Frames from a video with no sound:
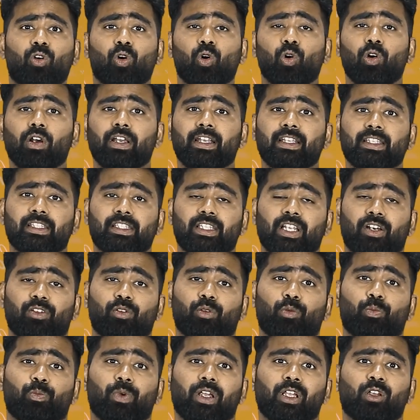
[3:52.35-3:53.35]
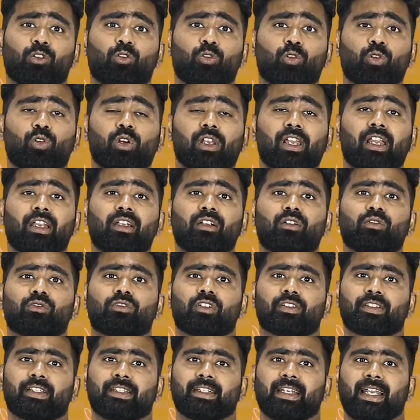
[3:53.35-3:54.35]
Go is developed by Google in
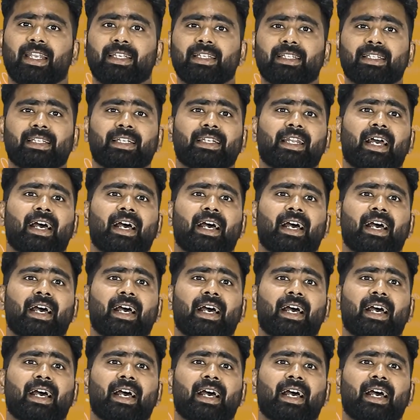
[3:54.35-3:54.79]
2019.